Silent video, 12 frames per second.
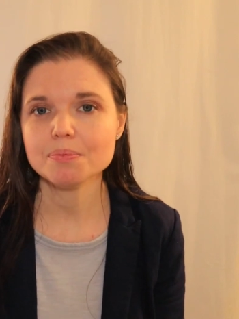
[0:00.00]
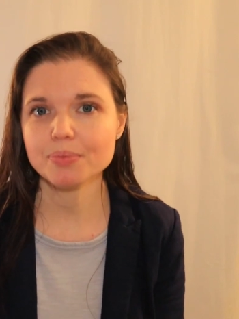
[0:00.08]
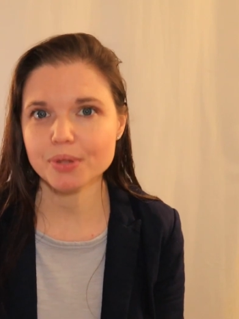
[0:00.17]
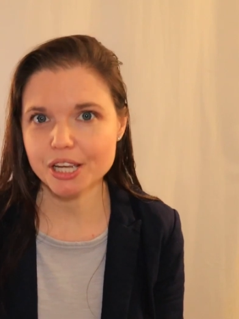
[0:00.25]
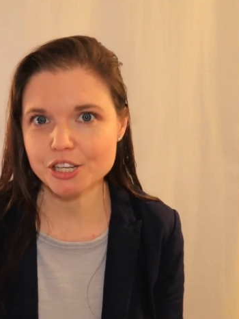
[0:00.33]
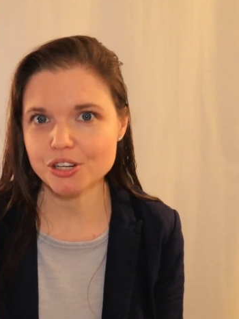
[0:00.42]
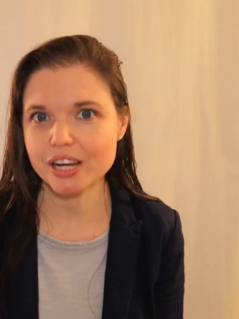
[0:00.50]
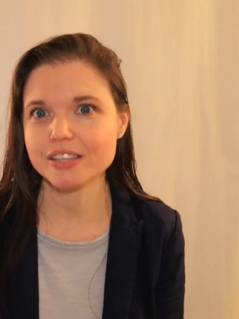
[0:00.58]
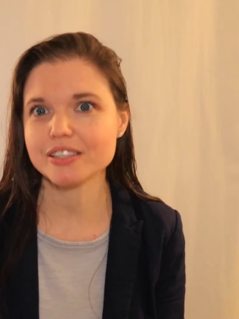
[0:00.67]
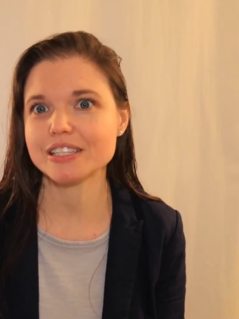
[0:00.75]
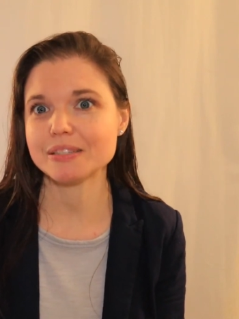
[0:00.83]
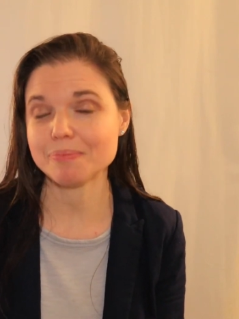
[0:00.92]

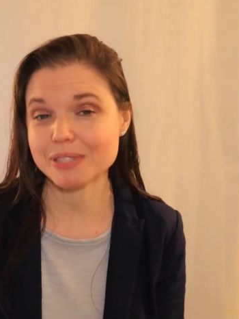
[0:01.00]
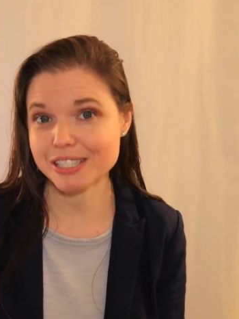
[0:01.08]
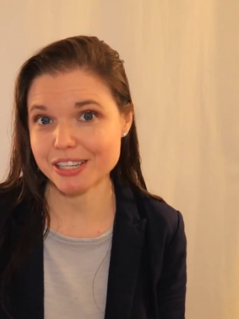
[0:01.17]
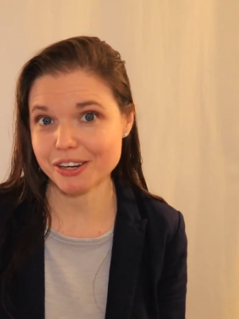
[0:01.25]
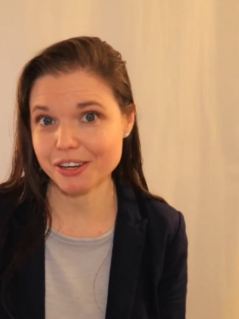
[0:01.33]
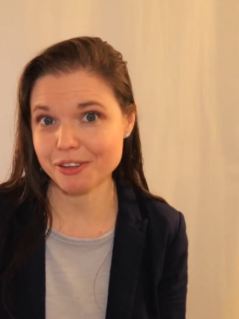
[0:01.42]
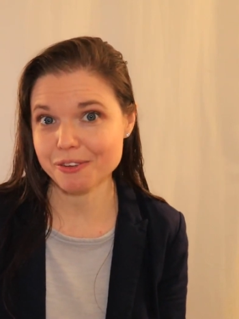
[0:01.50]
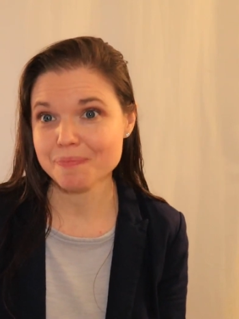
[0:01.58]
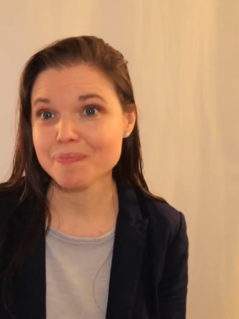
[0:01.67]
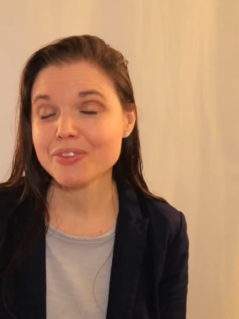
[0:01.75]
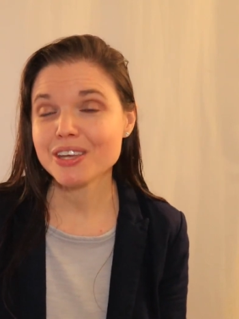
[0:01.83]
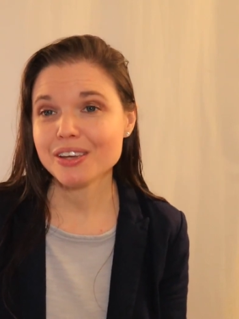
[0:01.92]
plagiarized material.
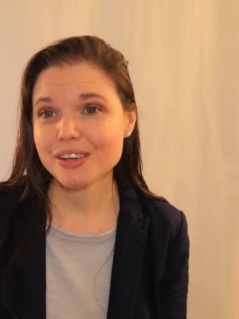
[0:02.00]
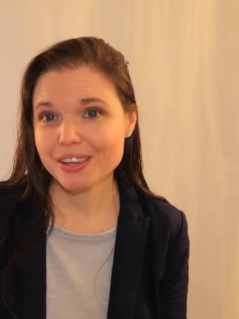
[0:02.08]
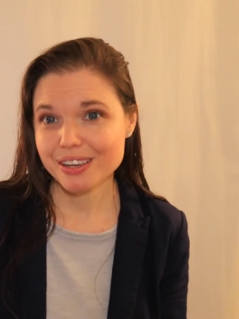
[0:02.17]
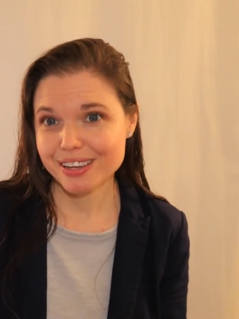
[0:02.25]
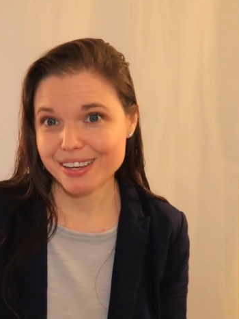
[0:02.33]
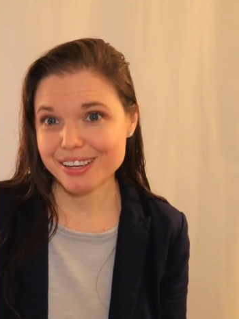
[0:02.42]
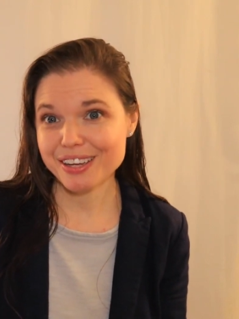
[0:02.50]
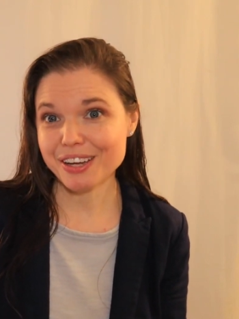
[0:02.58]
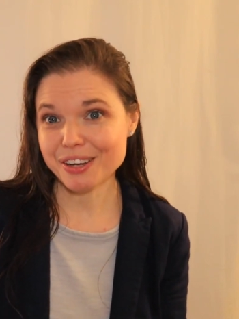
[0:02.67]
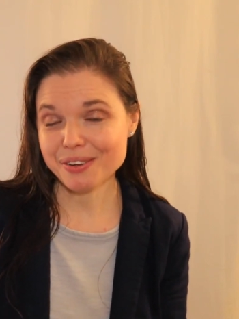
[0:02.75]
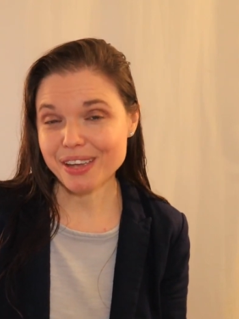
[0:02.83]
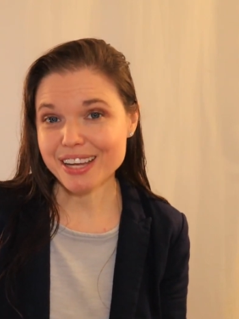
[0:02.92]

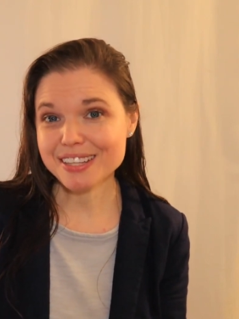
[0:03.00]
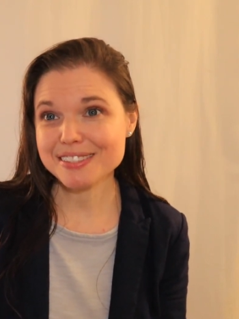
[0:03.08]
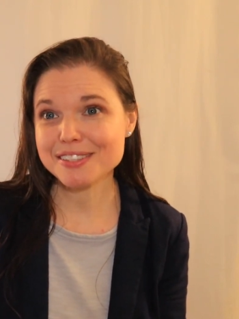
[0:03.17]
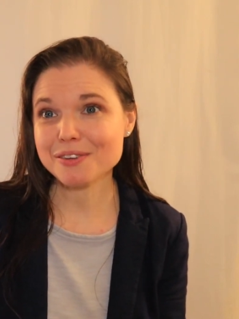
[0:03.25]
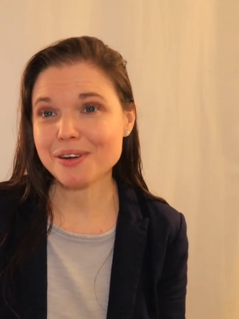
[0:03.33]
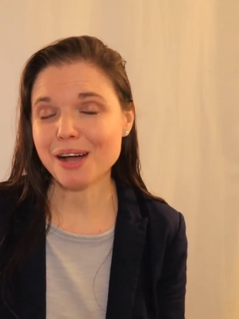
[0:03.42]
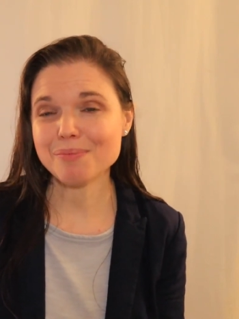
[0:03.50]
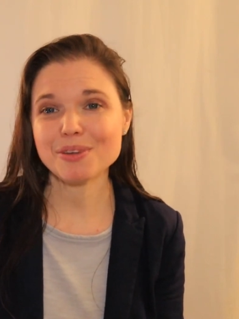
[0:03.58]
Okay, so